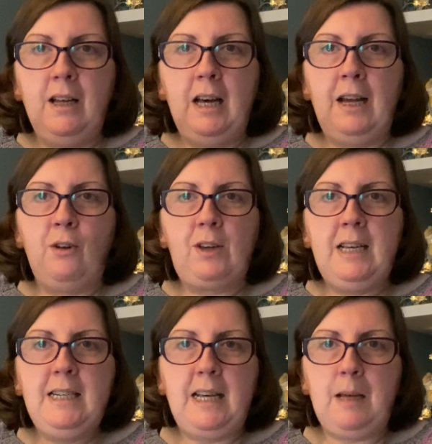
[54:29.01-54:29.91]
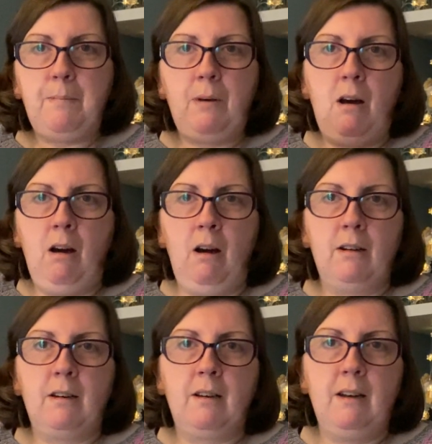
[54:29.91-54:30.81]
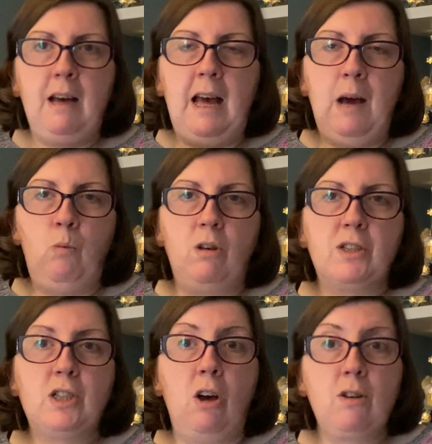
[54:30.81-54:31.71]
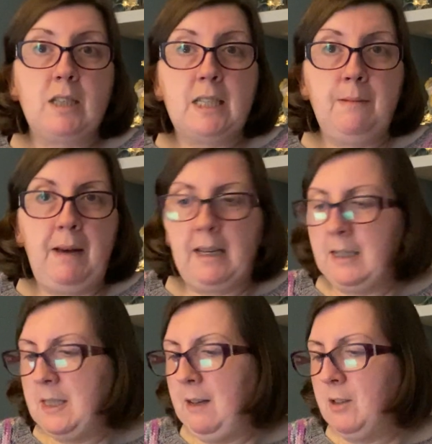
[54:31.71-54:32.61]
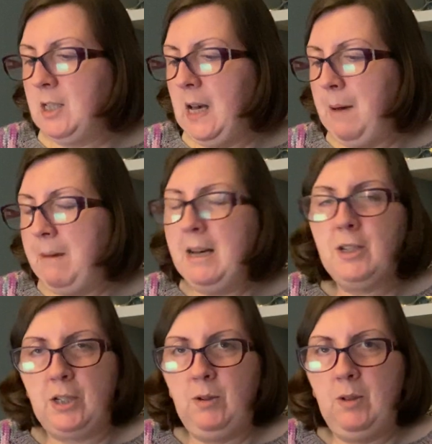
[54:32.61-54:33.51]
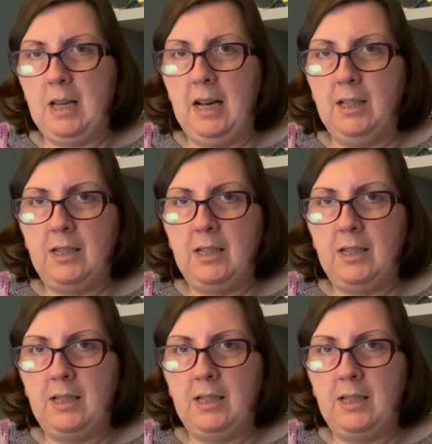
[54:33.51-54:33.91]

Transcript: lucky dip on what socks to make herself. So I might do that.